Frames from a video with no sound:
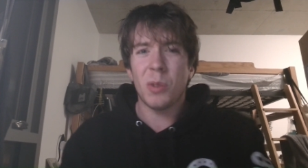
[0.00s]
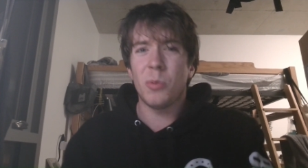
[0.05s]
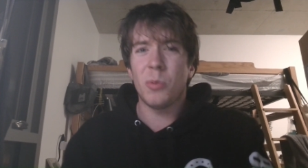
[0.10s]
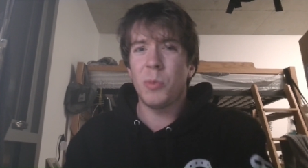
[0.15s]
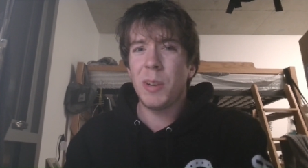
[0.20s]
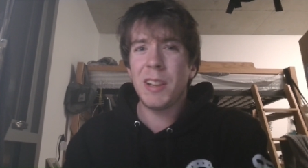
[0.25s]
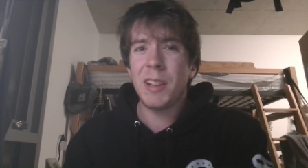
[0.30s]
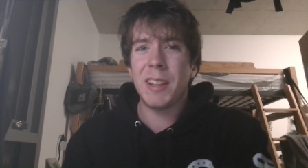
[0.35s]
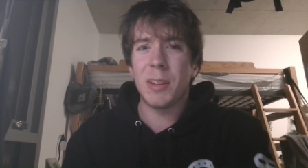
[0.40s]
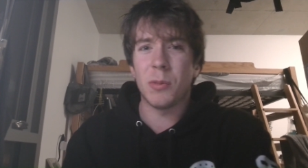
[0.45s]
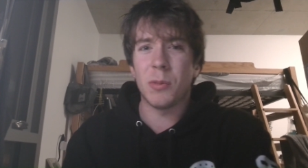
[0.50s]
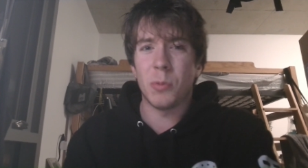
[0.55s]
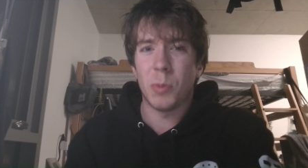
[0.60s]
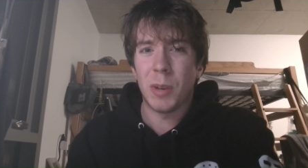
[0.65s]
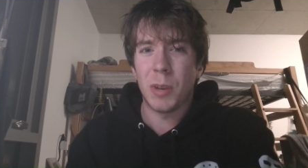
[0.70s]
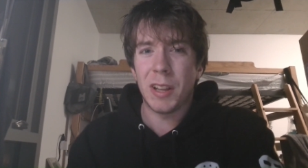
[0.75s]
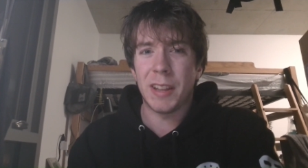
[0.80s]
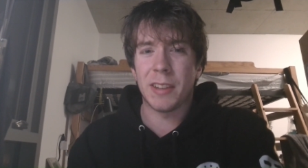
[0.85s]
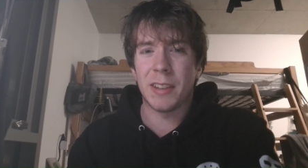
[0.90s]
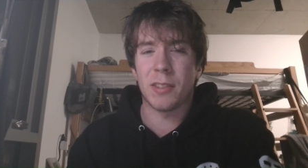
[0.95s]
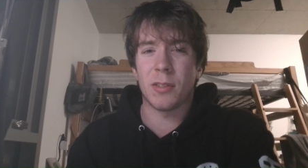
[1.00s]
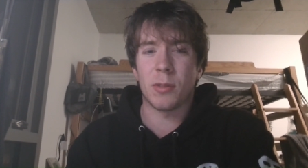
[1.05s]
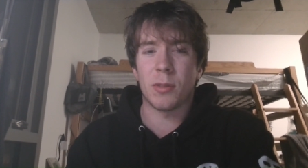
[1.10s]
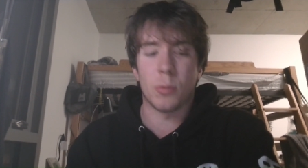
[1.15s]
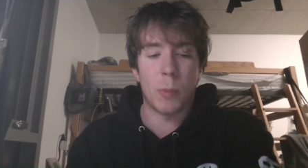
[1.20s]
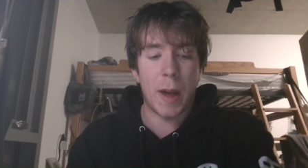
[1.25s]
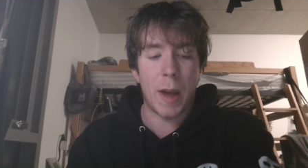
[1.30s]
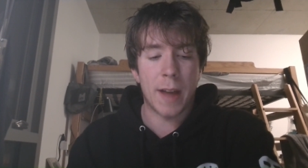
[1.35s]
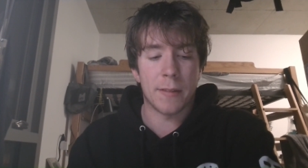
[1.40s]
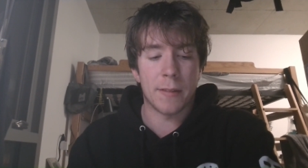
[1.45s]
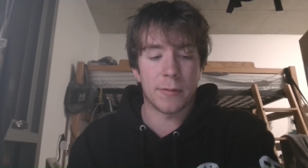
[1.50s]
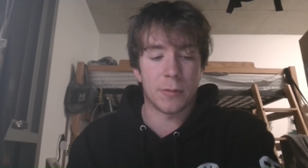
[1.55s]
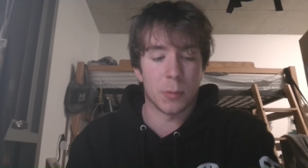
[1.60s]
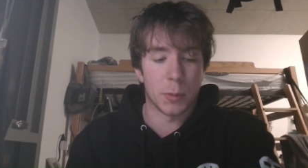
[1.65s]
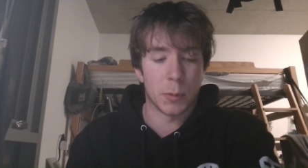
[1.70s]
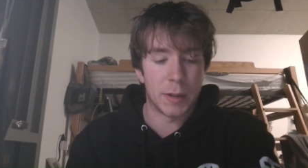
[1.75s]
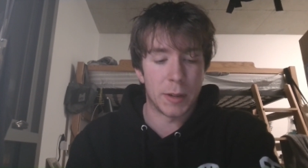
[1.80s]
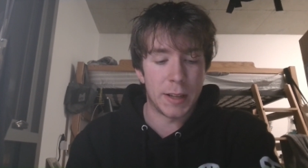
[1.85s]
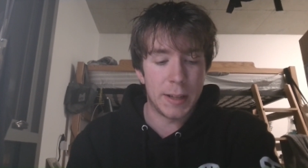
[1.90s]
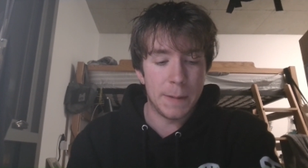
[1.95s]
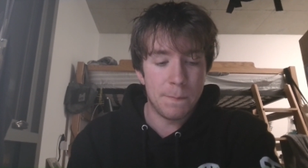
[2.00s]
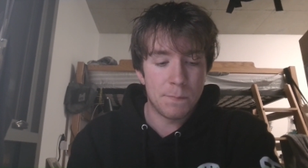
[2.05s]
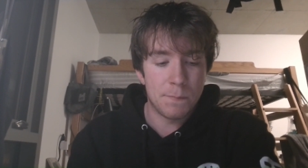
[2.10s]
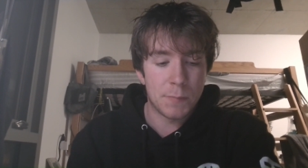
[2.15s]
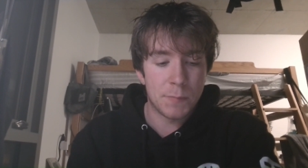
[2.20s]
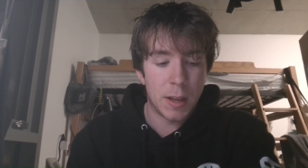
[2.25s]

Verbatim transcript: really, really sweat free.